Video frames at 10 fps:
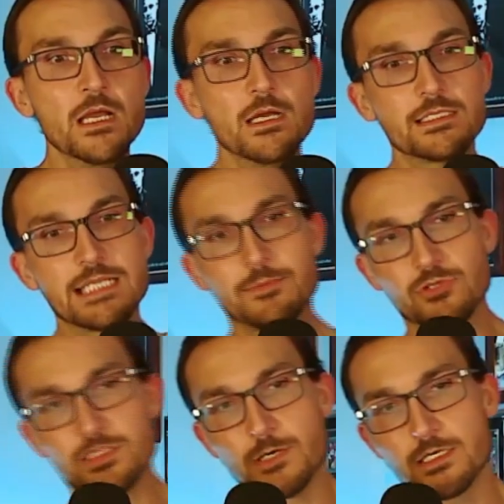Tapper
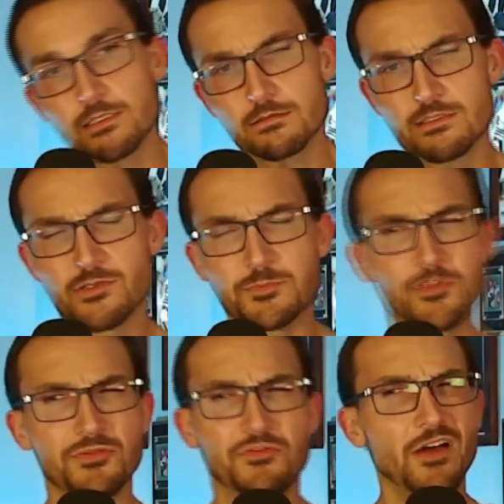responded, so he
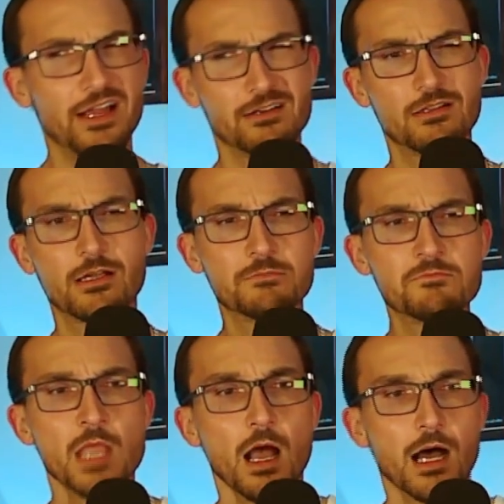pulled a fire alarm?
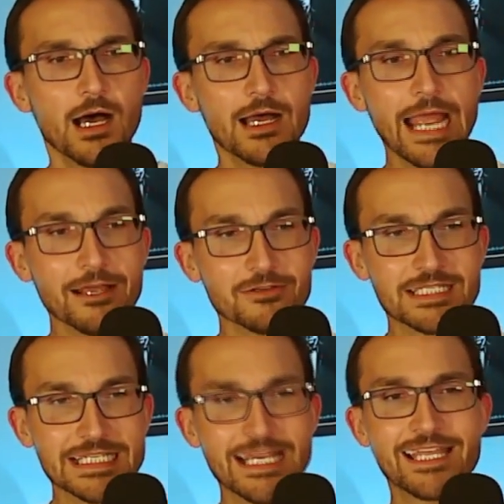
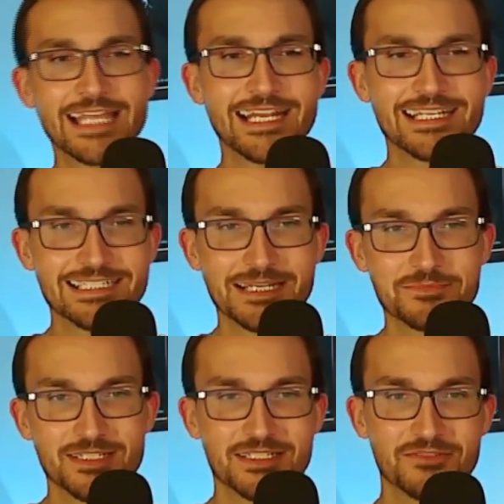AOC then
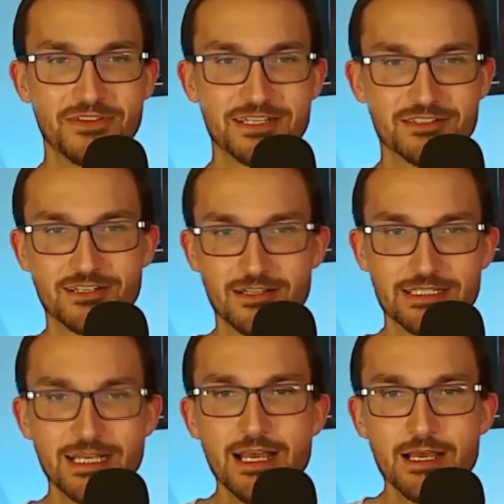attempted to defend her
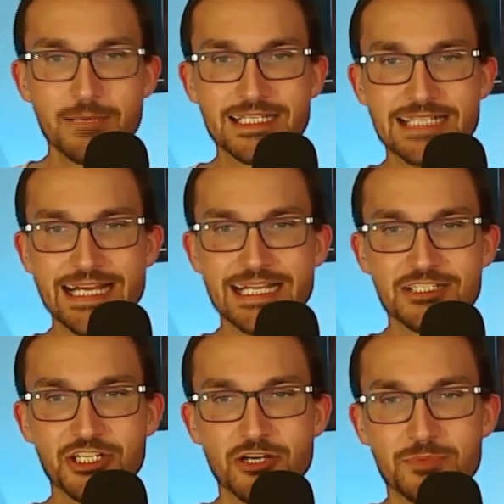colleague by attacking
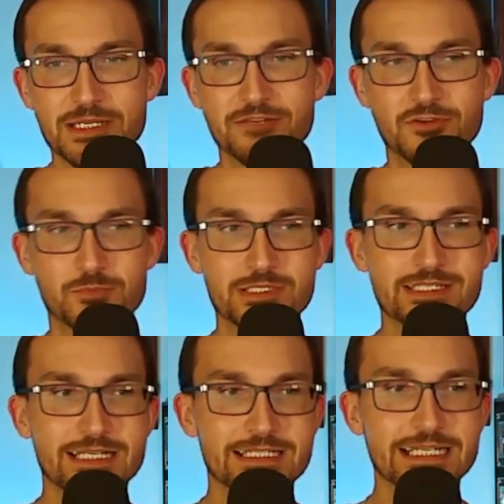GOP for
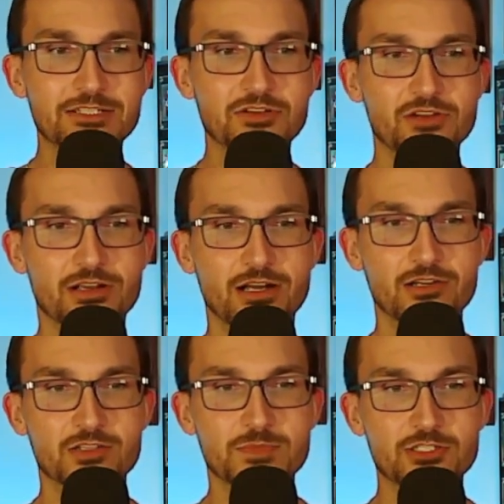protecting New York Congressman